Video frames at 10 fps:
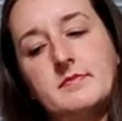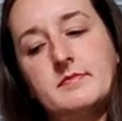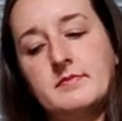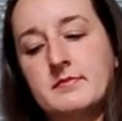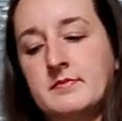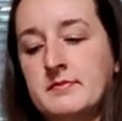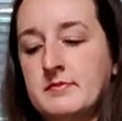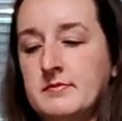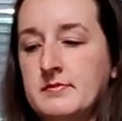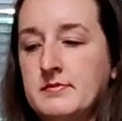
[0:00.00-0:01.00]

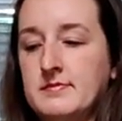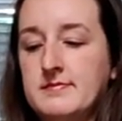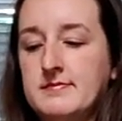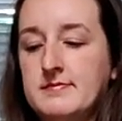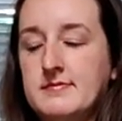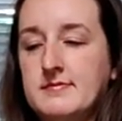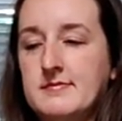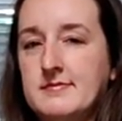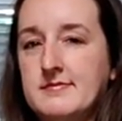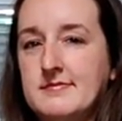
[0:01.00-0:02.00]

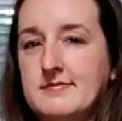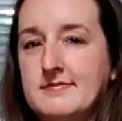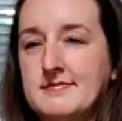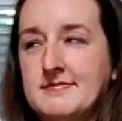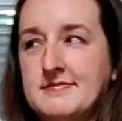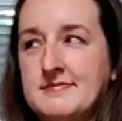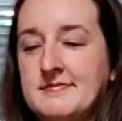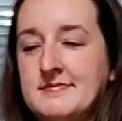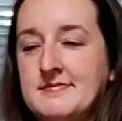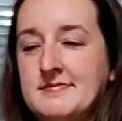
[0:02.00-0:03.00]

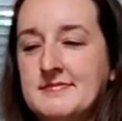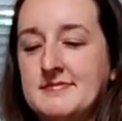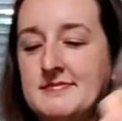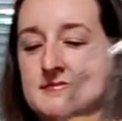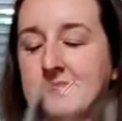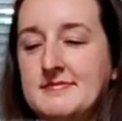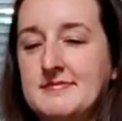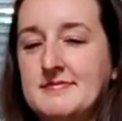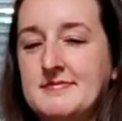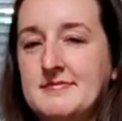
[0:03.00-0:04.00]

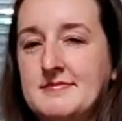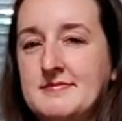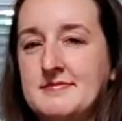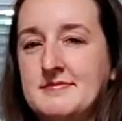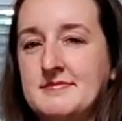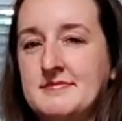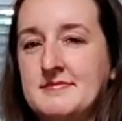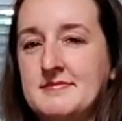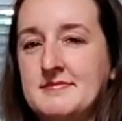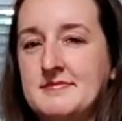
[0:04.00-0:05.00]

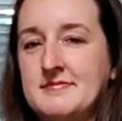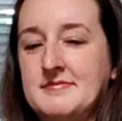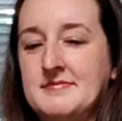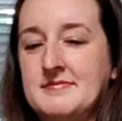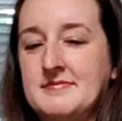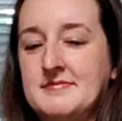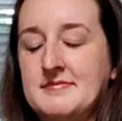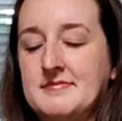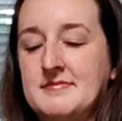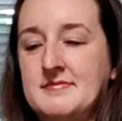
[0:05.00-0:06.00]

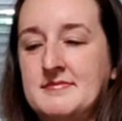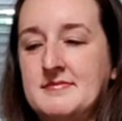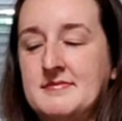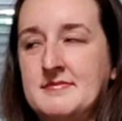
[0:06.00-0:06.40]
This person isn't speaking.